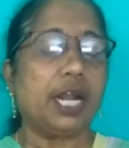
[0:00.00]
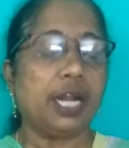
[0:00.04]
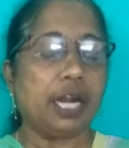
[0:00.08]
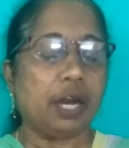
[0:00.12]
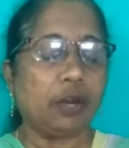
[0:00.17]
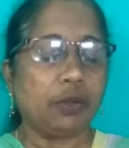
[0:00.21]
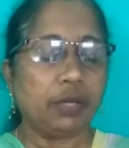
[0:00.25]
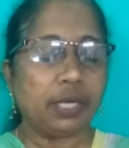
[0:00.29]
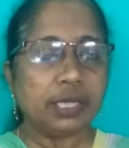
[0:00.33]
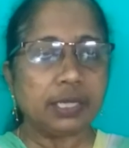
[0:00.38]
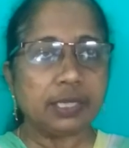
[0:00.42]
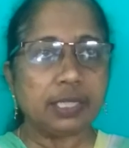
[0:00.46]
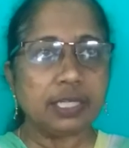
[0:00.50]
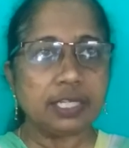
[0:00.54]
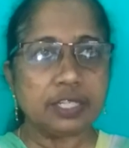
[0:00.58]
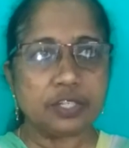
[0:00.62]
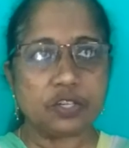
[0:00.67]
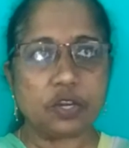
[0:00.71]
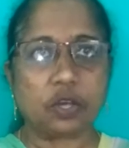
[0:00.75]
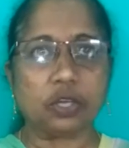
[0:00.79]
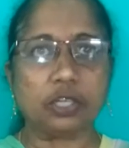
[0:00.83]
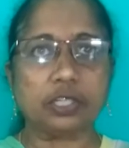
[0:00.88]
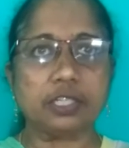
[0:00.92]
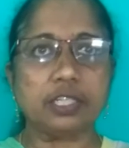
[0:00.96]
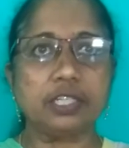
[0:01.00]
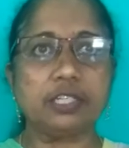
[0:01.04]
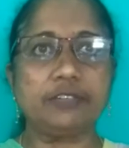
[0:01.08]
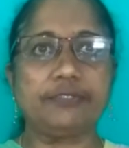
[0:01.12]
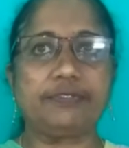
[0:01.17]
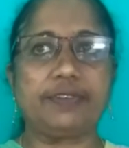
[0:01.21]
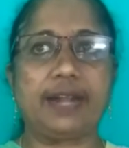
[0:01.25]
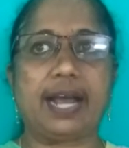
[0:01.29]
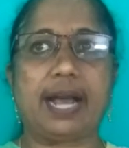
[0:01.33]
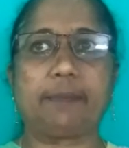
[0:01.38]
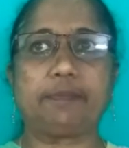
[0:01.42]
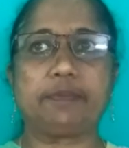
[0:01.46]
Now in this doctrine
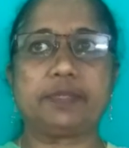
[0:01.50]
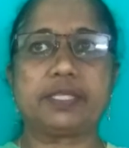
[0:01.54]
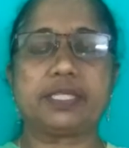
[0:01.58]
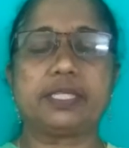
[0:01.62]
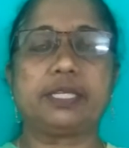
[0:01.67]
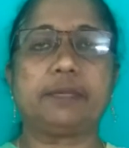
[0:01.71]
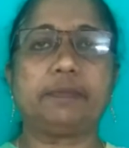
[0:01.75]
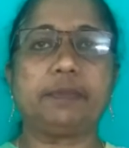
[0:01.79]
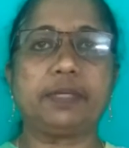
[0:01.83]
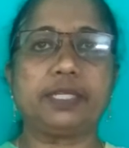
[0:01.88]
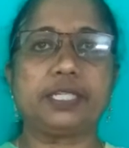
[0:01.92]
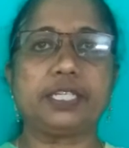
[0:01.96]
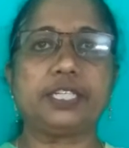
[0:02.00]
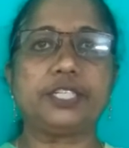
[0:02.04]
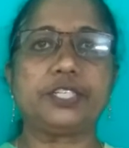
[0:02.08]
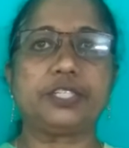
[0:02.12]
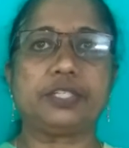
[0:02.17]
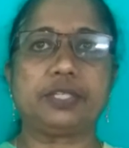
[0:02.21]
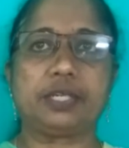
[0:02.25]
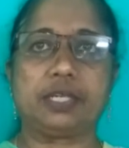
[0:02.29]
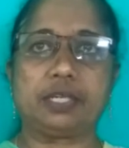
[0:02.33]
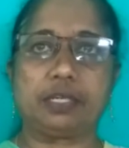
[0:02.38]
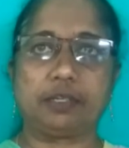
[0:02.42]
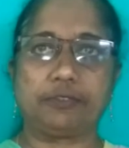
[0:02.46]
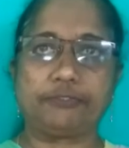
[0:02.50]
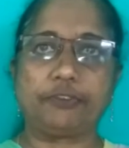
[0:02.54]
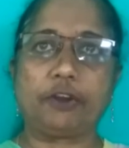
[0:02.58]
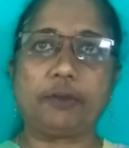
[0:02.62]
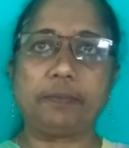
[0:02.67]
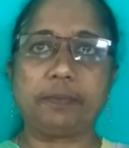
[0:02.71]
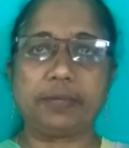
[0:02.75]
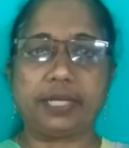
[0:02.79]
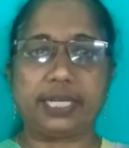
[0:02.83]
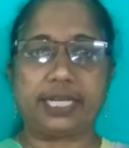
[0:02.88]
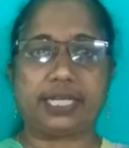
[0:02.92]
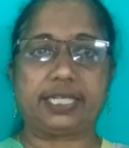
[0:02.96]
of lapse, the British
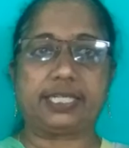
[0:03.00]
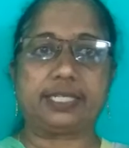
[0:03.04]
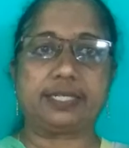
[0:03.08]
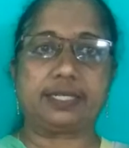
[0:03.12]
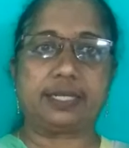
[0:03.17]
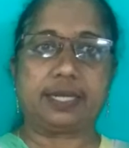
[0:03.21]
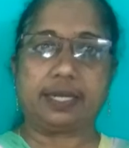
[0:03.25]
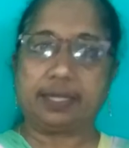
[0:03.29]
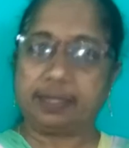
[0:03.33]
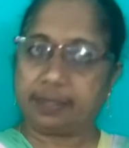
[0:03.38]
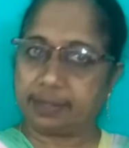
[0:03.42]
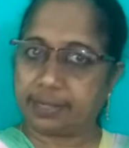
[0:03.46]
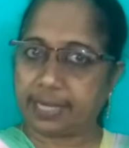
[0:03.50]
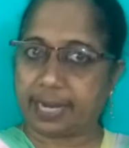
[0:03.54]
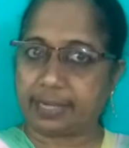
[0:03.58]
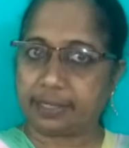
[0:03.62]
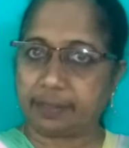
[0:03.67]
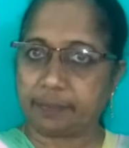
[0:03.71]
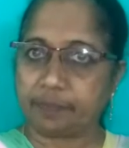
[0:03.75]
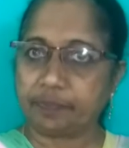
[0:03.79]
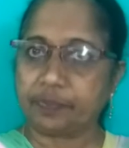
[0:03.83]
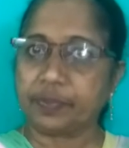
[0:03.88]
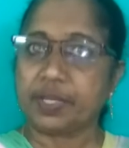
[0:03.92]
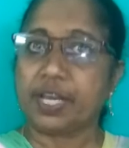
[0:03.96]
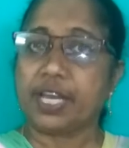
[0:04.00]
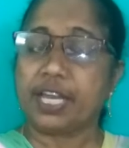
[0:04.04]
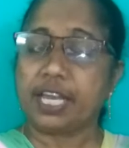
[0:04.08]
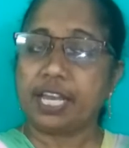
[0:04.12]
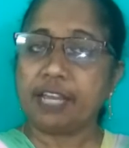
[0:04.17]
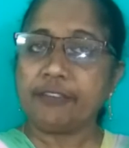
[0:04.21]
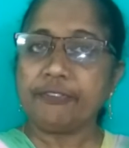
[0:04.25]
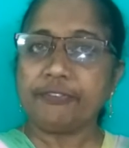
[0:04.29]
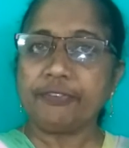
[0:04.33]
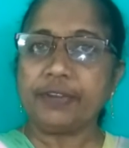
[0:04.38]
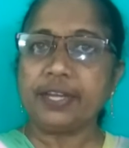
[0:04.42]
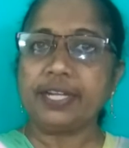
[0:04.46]
formulated that
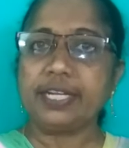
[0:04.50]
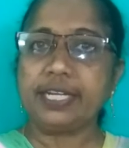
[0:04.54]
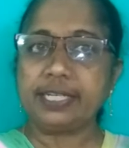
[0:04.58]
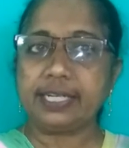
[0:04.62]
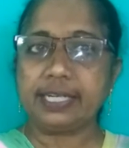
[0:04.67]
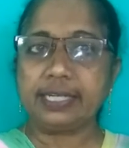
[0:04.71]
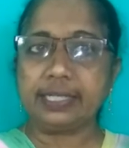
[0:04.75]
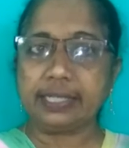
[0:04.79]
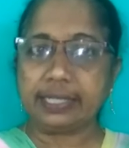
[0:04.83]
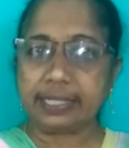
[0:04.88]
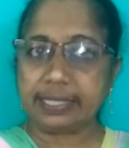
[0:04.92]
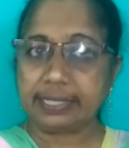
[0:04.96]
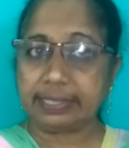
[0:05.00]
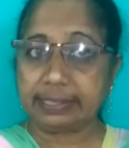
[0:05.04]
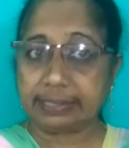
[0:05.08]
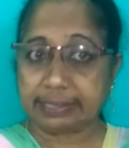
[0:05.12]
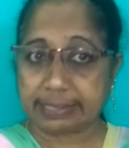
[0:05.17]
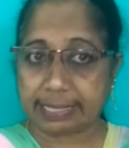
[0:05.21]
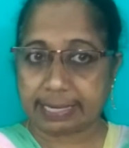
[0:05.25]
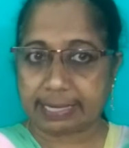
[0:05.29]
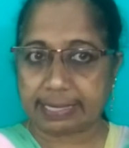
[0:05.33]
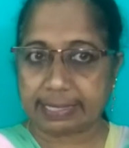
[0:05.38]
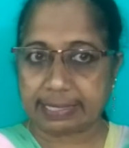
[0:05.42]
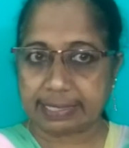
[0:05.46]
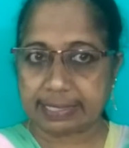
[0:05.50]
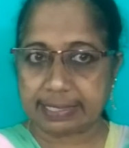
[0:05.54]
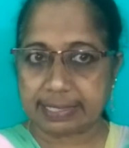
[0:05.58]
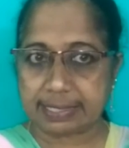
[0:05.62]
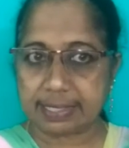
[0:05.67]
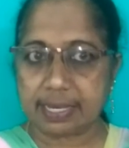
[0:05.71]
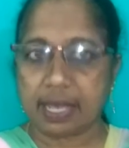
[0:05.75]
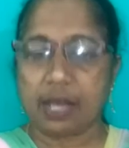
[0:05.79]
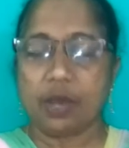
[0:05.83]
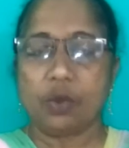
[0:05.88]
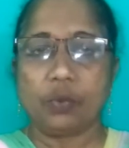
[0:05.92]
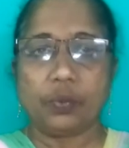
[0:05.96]
if an Indian king
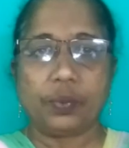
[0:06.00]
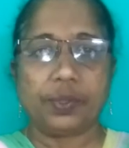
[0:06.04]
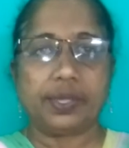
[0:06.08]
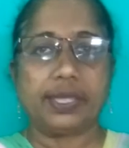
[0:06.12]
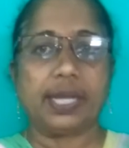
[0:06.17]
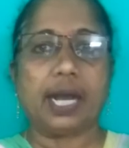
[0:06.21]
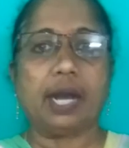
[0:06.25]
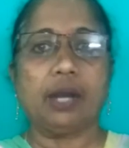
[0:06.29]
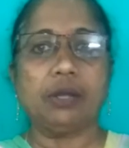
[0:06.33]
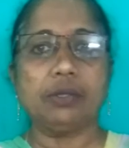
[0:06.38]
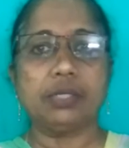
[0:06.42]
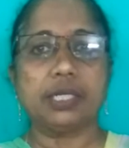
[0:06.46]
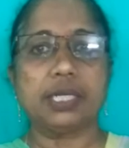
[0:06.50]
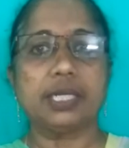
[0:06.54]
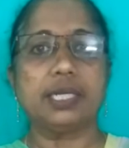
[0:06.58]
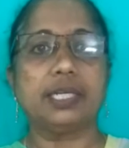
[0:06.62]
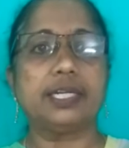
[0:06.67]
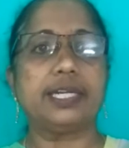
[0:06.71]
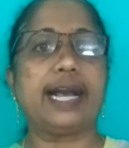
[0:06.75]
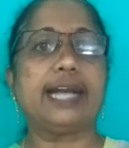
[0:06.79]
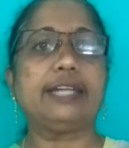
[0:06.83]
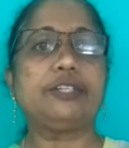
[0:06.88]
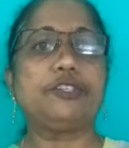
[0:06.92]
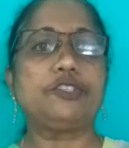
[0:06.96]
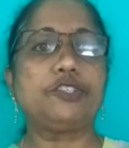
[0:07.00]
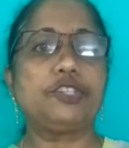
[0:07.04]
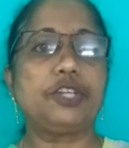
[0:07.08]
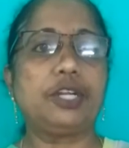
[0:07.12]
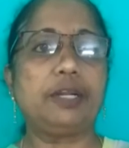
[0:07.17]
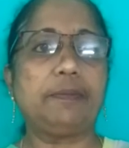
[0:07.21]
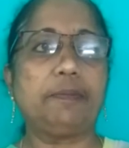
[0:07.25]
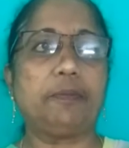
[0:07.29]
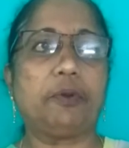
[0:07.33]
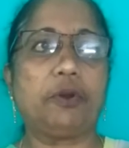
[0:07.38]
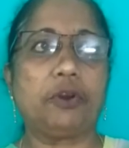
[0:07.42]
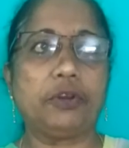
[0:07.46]
dies without a
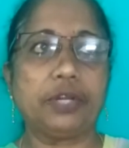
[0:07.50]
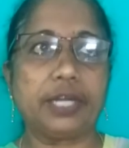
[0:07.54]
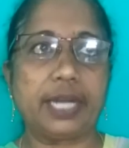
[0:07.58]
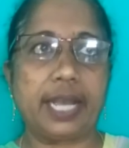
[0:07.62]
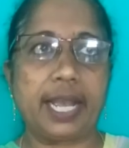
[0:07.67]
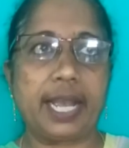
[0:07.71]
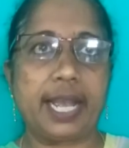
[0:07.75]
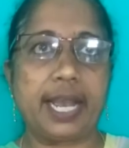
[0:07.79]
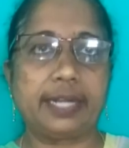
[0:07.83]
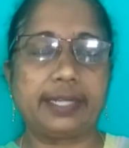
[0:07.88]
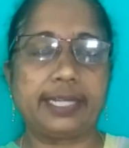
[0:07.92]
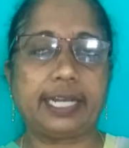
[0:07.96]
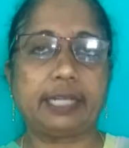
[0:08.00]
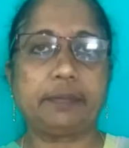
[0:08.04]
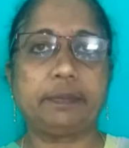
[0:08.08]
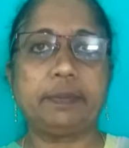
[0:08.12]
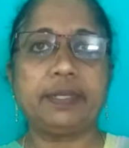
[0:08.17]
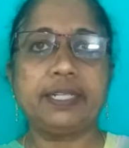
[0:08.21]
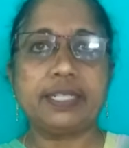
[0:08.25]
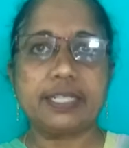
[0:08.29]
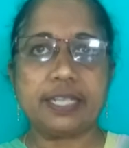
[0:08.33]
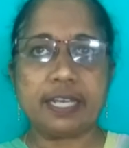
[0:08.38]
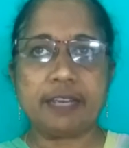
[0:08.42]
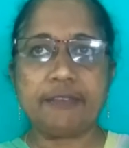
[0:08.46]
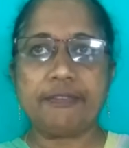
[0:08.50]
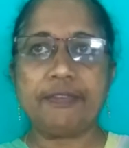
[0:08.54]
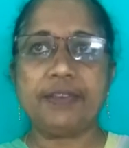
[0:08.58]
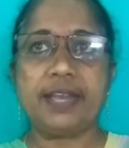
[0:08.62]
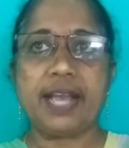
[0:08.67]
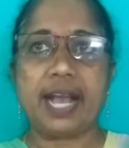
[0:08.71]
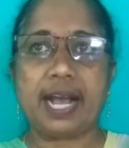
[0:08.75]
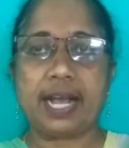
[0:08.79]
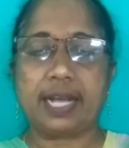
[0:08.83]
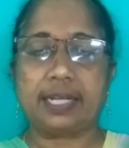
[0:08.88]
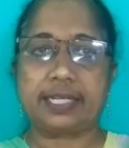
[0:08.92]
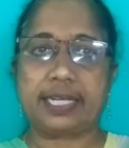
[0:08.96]
natural born heir, that means if
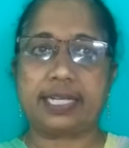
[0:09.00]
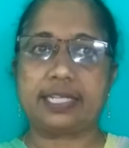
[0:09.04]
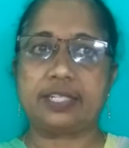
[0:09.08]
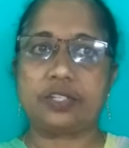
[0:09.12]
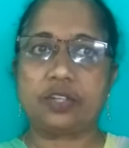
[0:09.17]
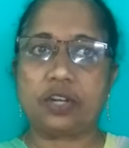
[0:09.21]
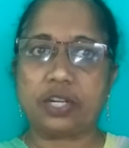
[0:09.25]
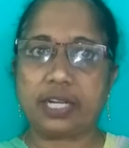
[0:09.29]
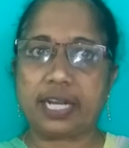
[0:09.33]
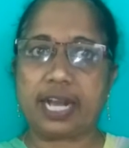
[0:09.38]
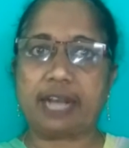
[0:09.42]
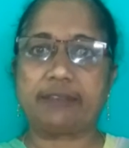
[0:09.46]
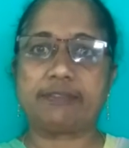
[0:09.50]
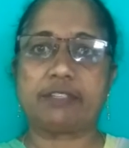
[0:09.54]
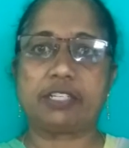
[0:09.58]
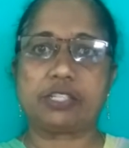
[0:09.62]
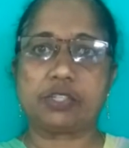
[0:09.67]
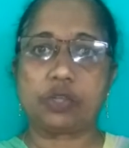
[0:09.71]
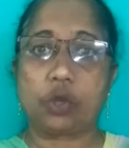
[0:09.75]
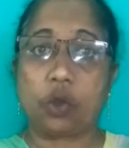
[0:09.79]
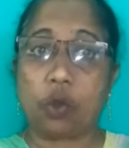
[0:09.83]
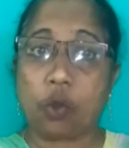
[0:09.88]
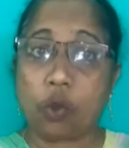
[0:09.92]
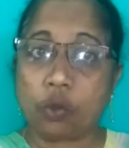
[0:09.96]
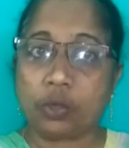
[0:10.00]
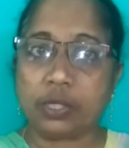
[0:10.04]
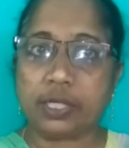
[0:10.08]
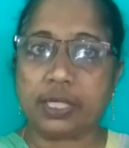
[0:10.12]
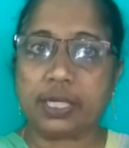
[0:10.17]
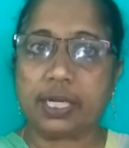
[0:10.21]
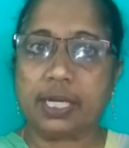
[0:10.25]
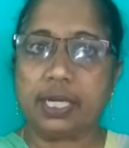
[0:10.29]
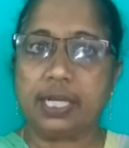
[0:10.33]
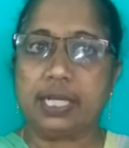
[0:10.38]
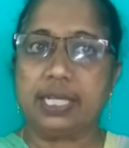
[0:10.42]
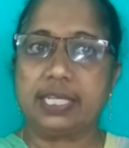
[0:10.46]
he does not have his
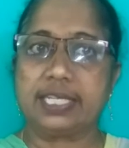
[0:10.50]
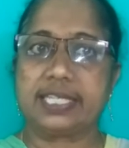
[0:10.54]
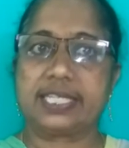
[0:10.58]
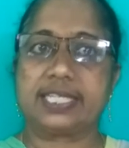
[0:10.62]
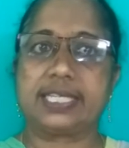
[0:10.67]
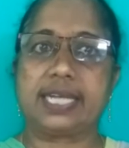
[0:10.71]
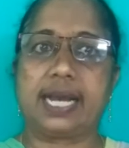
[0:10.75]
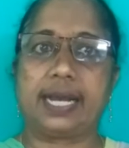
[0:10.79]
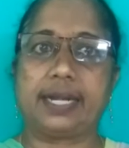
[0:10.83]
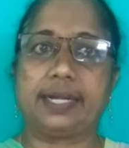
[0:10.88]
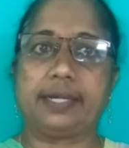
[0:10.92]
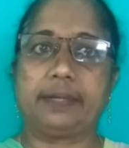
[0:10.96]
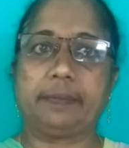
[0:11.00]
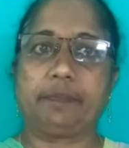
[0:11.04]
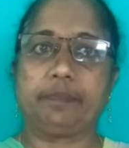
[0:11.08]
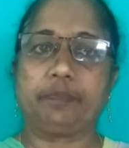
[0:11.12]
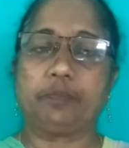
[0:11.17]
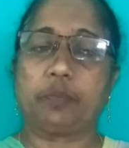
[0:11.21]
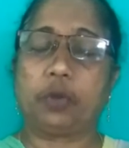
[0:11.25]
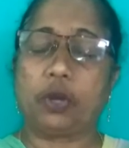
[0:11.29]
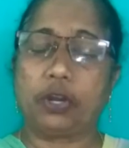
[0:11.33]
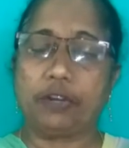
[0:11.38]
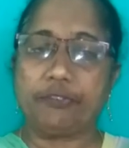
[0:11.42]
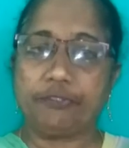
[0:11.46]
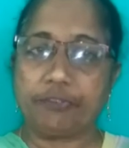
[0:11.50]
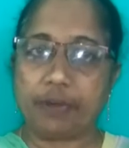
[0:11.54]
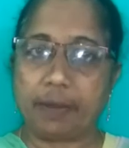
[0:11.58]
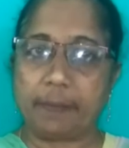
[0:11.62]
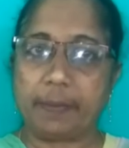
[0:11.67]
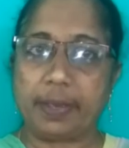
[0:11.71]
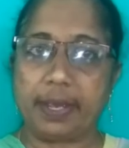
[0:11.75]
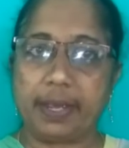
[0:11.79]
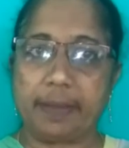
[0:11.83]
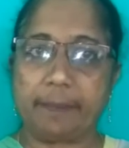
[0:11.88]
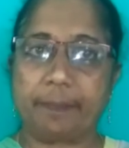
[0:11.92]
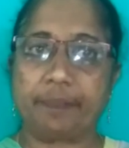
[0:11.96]
own son born
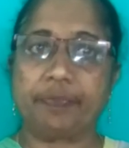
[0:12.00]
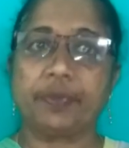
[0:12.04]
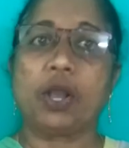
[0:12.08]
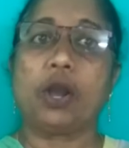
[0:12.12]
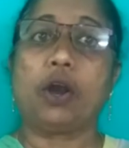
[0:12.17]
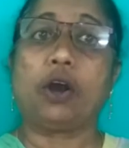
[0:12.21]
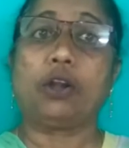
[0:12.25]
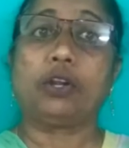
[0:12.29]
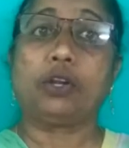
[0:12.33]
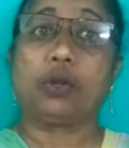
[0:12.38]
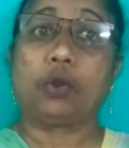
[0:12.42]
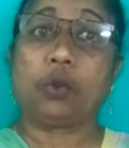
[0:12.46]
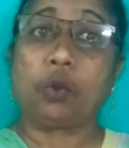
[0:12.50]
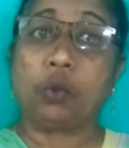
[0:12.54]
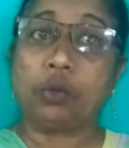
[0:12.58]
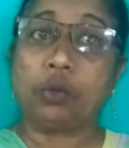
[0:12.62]
from him or a